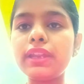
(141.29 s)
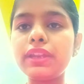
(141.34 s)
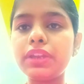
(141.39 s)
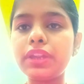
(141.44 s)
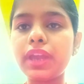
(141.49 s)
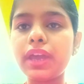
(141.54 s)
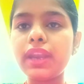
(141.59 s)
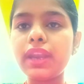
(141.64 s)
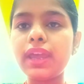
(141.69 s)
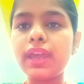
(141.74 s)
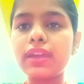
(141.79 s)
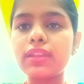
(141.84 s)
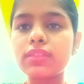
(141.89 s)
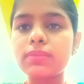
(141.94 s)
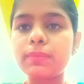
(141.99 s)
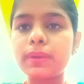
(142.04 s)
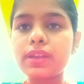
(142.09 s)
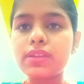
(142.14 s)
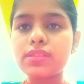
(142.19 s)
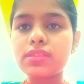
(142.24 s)
Indian
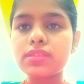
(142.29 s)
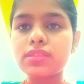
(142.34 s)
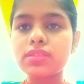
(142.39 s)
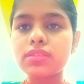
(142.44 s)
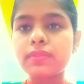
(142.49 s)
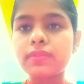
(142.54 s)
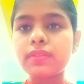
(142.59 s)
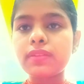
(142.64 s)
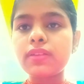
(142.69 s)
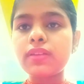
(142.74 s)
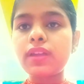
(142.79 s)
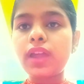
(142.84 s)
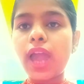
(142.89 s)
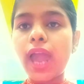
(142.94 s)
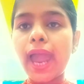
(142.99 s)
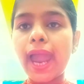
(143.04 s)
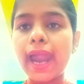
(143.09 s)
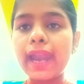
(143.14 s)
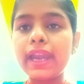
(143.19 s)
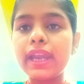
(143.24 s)
Express
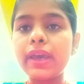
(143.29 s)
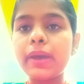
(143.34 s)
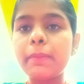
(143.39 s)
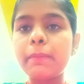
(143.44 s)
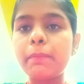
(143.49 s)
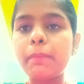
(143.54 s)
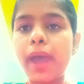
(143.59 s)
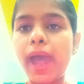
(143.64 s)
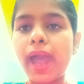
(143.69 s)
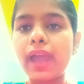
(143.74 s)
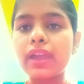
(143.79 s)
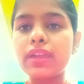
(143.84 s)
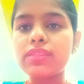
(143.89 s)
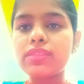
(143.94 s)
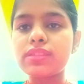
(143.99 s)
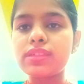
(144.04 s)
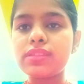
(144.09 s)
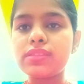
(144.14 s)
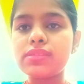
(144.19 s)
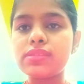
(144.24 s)
and
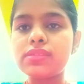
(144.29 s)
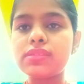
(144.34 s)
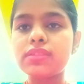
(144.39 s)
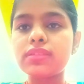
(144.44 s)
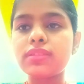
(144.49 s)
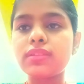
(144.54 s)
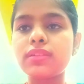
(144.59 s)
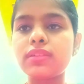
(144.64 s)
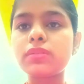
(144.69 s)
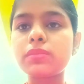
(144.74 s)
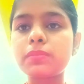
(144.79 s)
magazines.